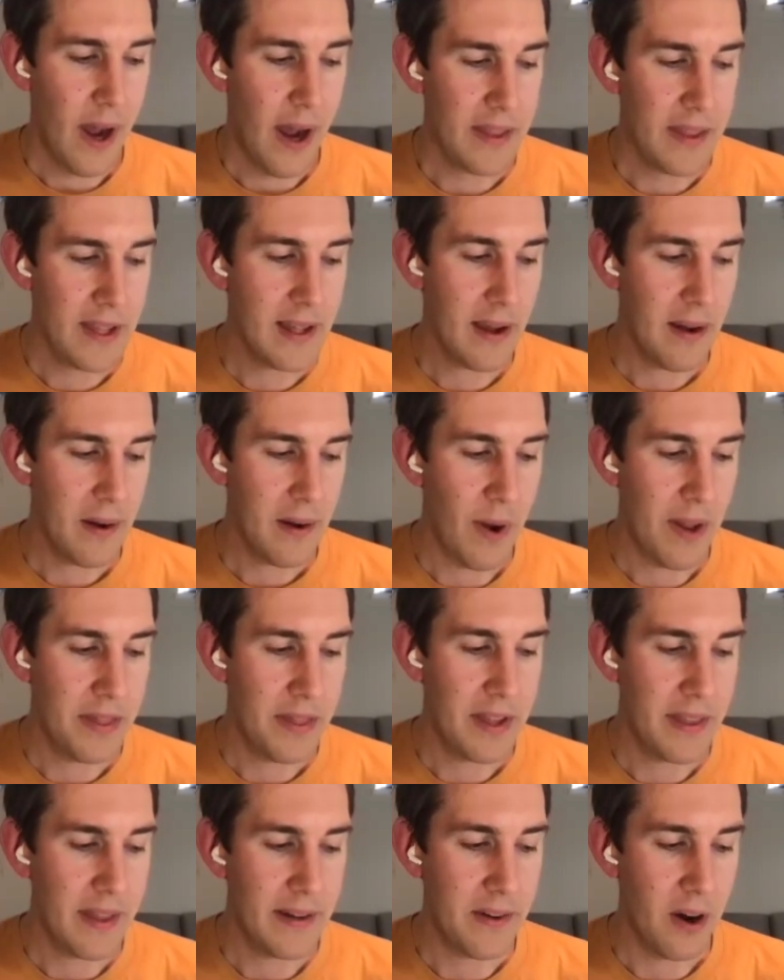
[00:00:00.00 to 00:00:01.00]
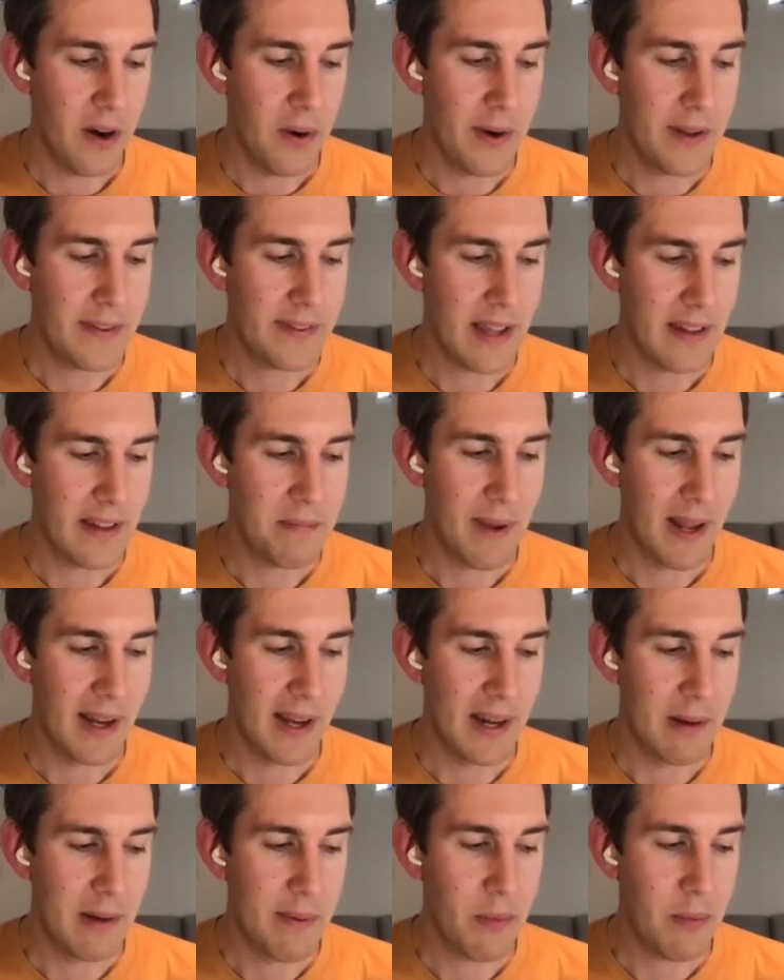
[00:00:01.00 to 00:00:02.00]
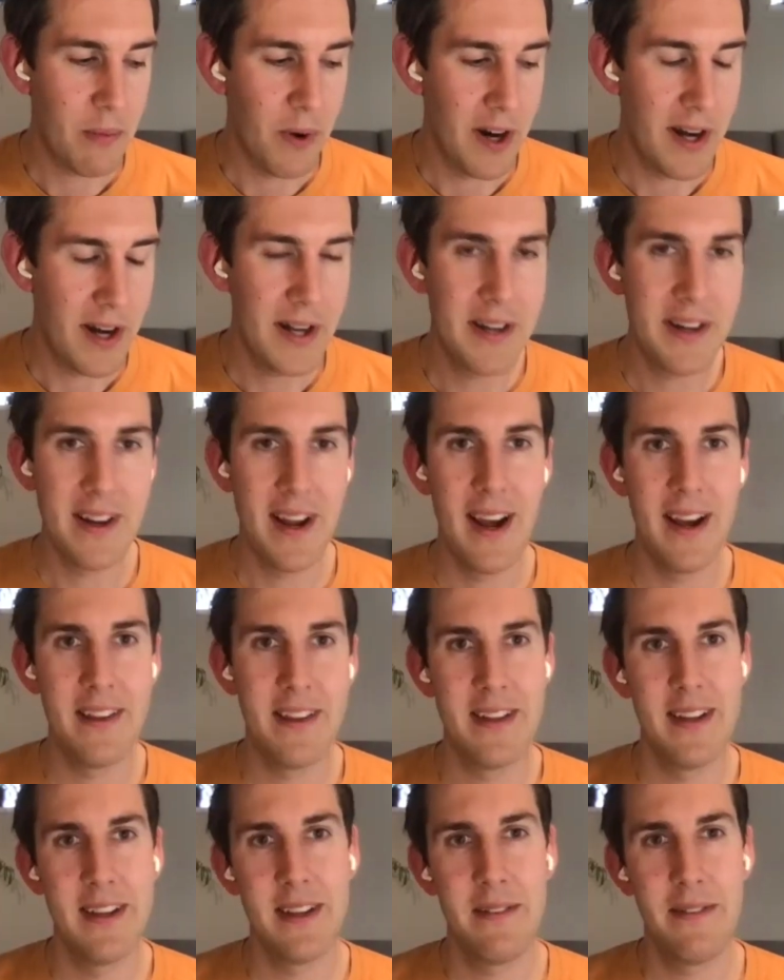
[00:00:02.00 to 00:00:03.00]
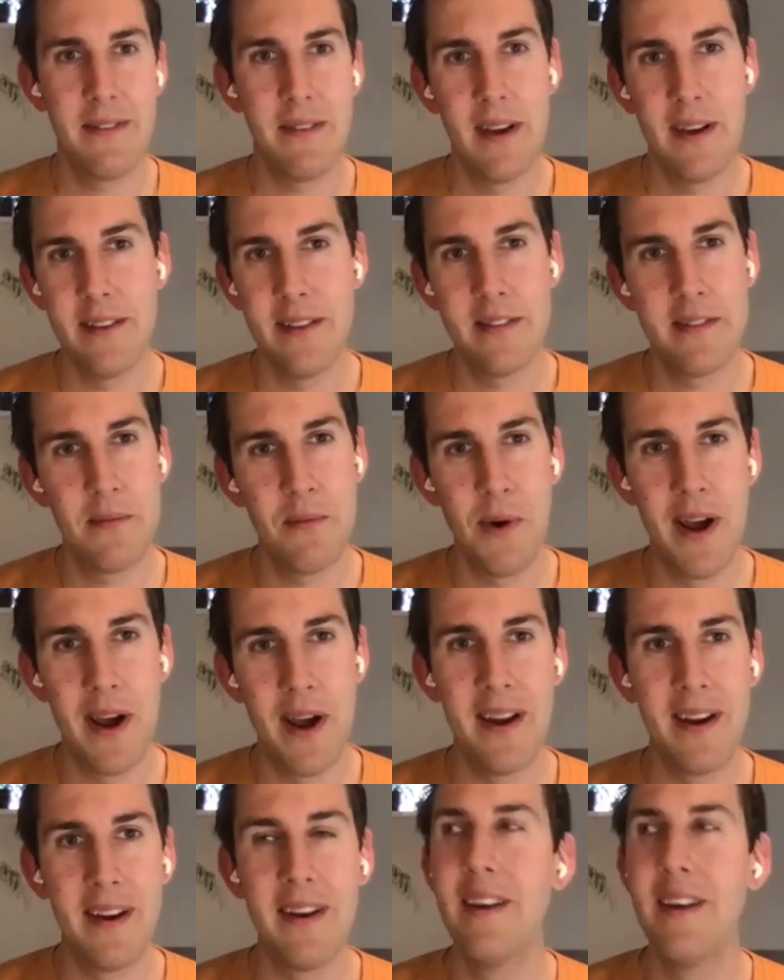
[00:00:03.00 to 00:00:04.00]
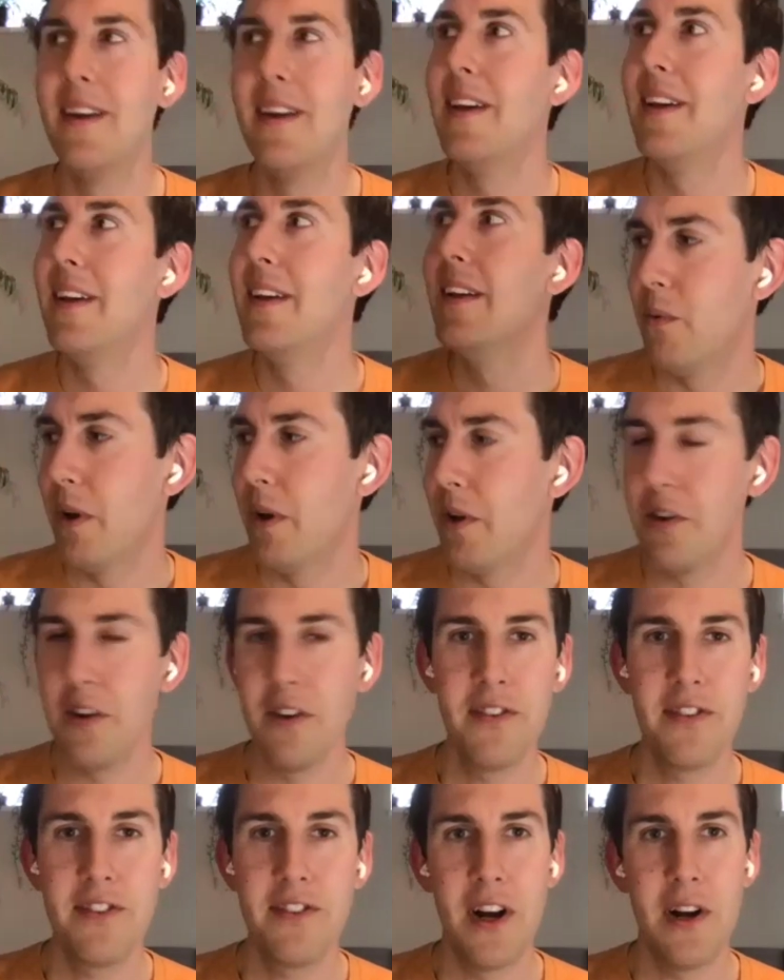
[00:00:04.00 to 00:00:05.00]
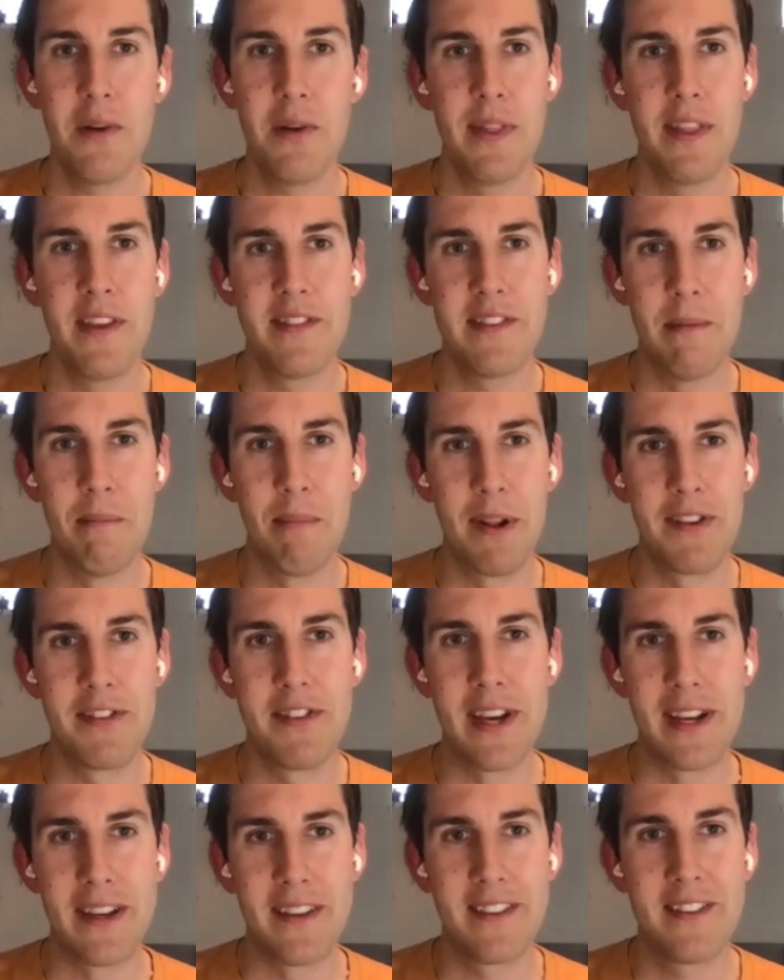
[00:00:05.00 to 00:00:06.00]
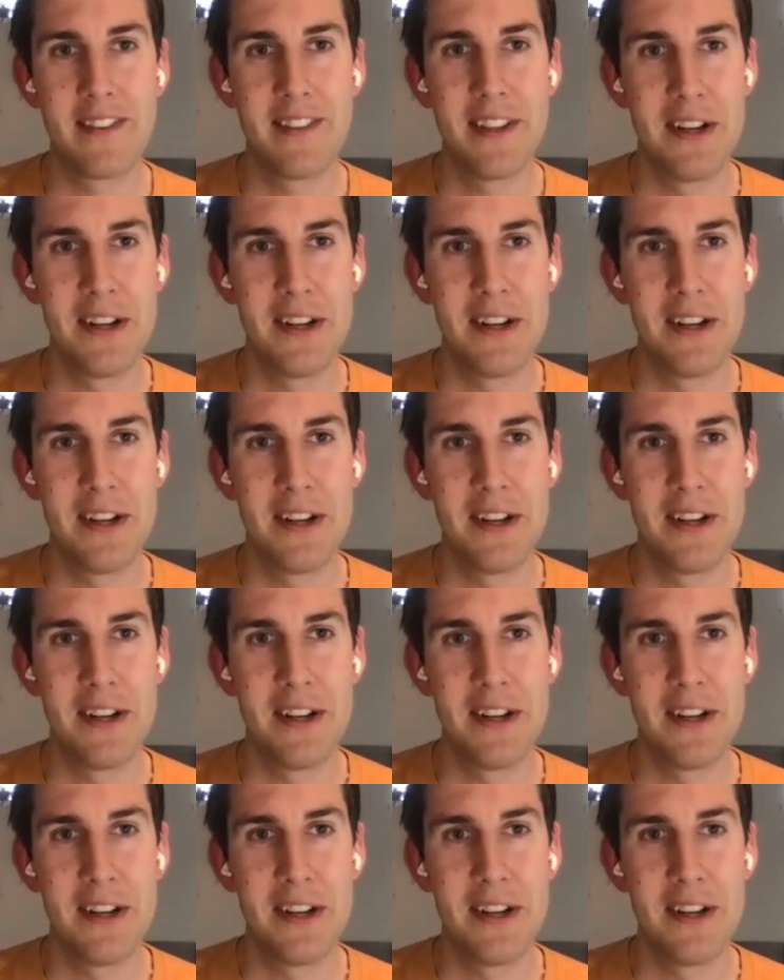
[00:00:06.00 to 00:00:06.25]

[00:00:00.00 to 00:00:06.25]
I think that one thing that always gets me a little bit worried I think is when when you don't start with the simplest things.